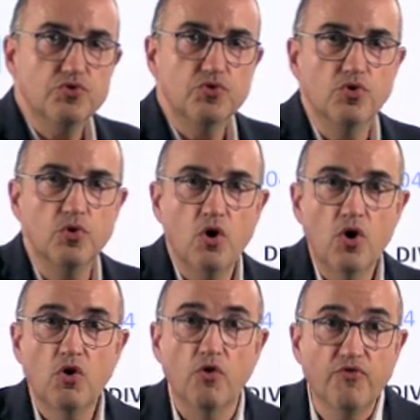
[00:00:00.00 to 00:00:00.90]
to
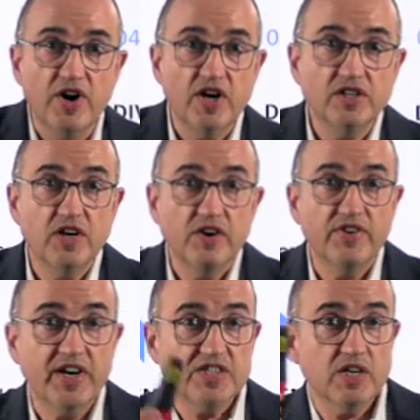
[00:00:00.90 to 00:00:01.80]
convert
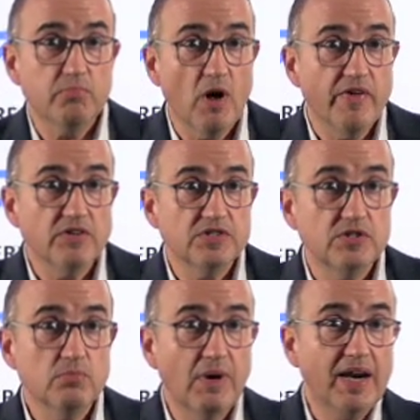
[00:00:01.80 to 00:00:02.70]
financial products
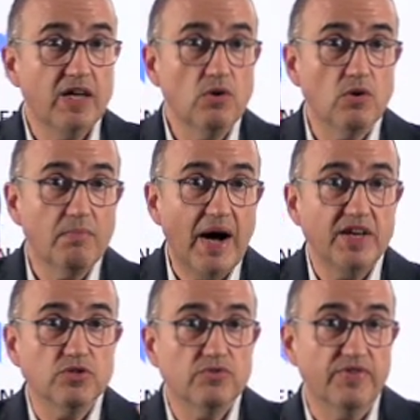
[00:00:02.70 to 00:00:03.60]
into money or
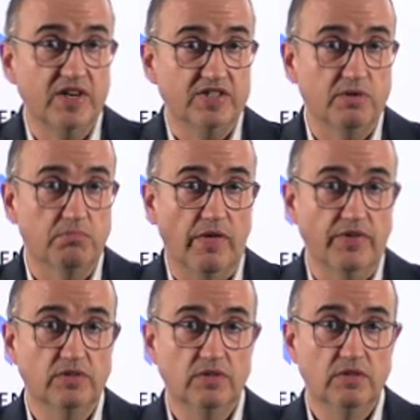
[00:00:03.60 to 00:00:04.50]
money into a financial
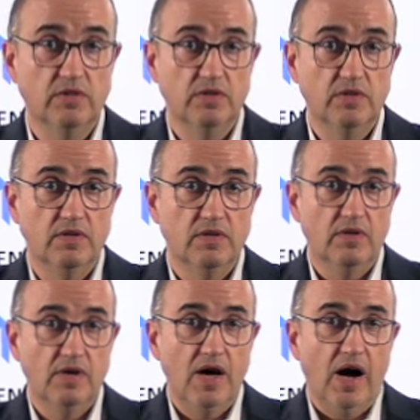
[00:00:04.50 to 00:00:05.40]
product.
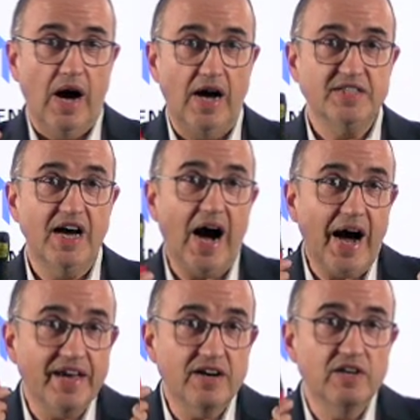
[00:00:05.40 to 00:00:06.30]
As
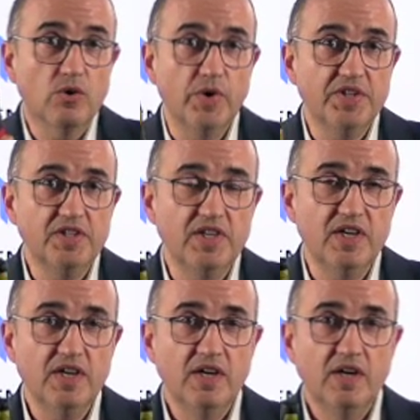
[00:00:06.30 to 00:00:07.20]
higher
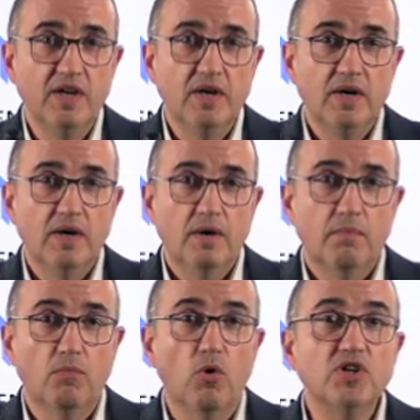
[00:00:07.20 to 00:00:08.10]
liquidity,
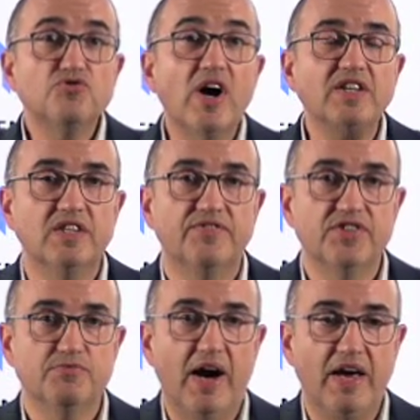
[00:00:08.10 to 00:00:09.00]
more attractive
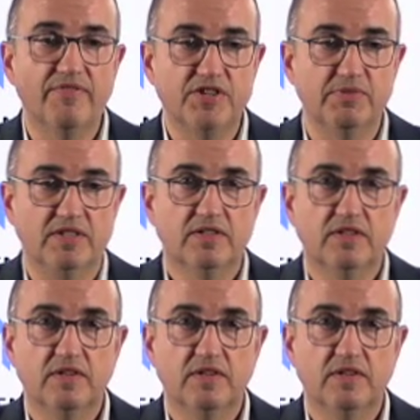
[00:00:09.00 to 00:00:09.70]
is my investment.